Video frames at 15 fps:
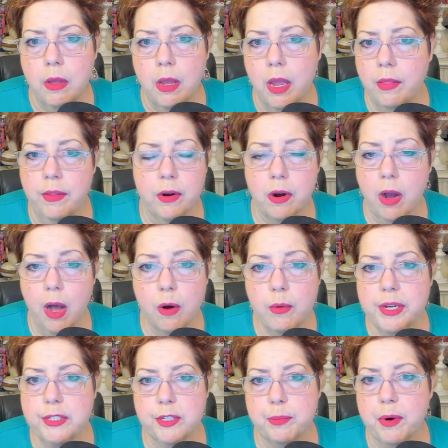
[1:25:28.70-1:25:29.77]
And they're
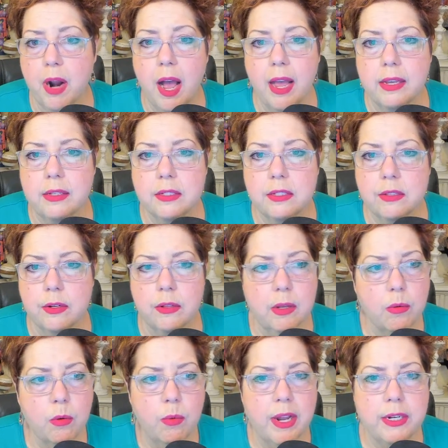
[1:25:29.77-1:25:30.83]
always surprised. They're like,
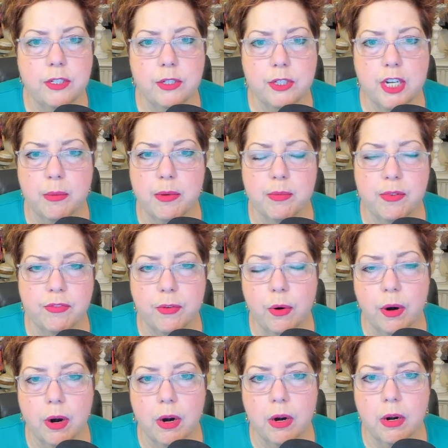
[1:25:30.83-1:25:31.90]
well, why didn't you tell me
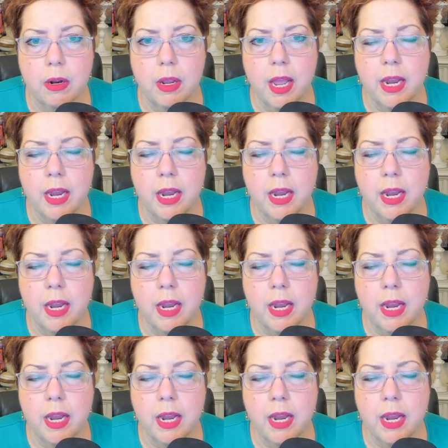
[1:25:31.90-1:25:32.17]
before?